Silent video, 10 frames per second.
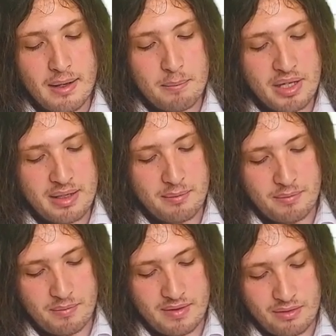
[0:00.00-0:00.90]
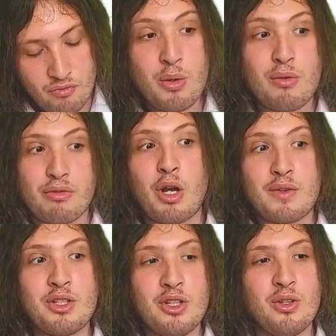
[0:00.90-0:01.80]
but root 3 over
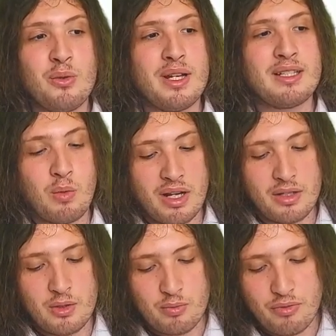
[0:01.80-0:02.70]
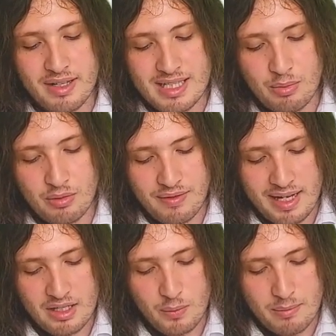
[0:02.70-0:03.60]
2 is one whose principal
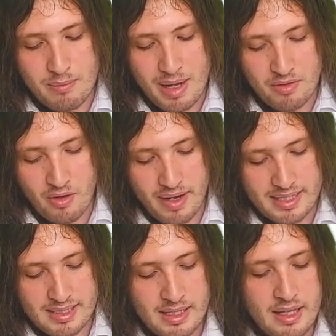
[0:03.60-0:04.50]
value we memorize.